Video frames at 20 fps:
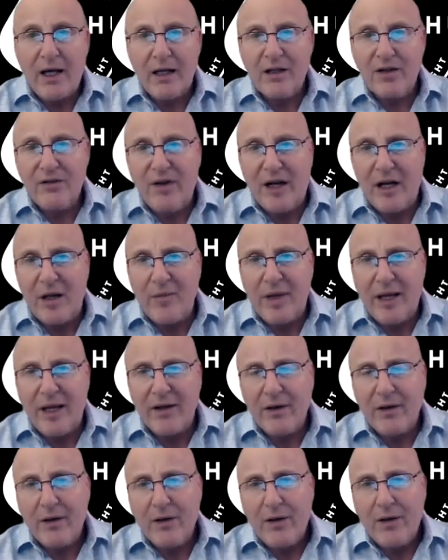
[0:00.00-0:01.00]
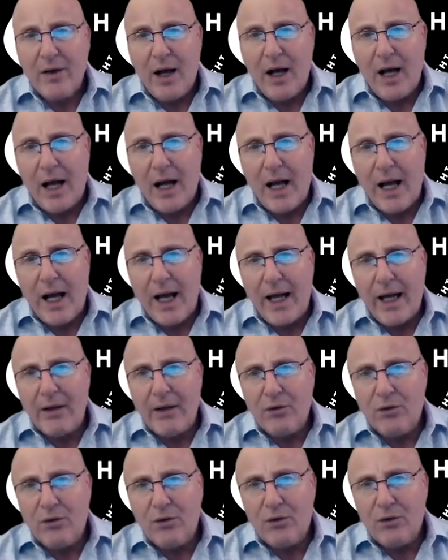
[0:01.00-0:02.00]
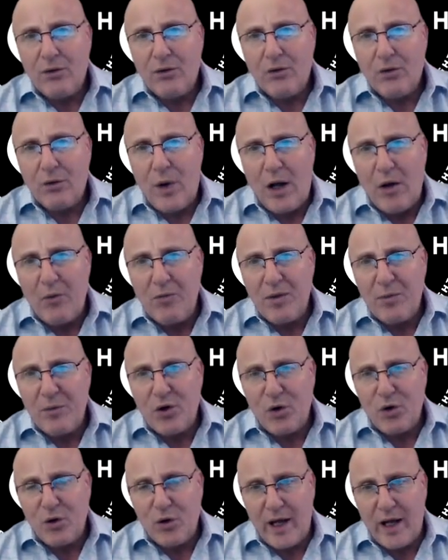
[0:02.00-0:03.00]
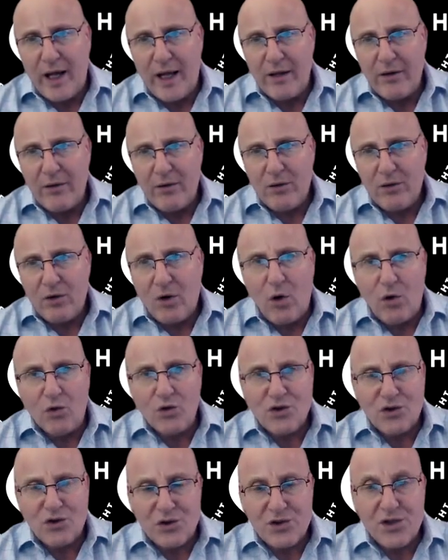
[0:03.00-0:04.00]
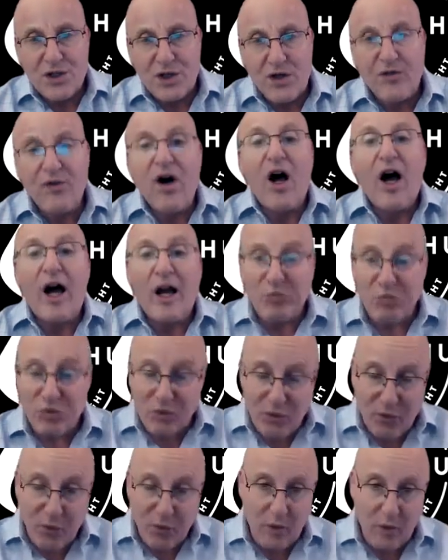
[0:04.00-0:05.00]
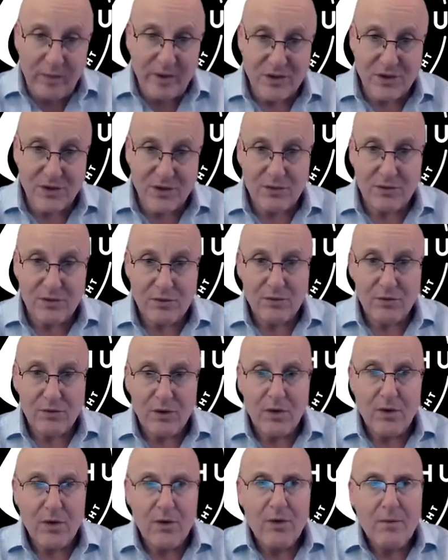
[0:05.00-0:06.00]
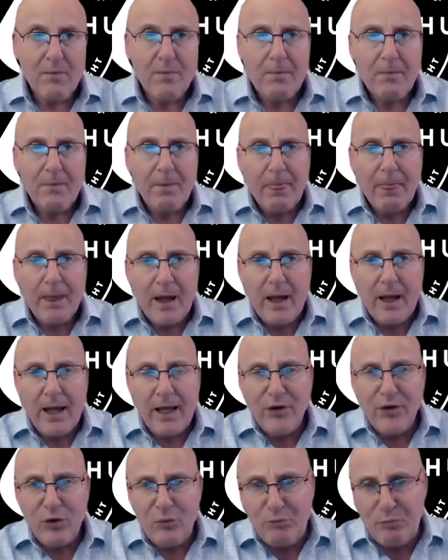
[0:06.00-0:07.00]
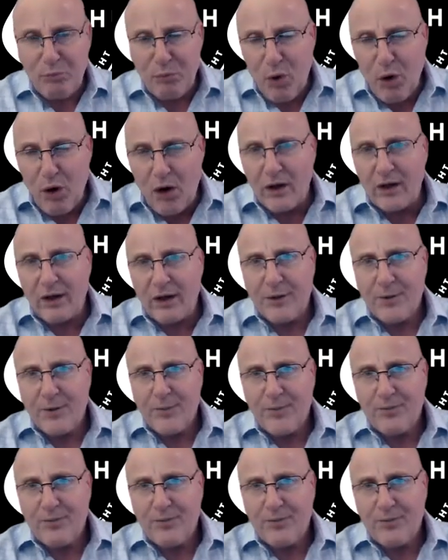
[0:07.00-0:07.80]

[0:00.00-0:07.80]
development, and you help them create cultures of high performance. In the book,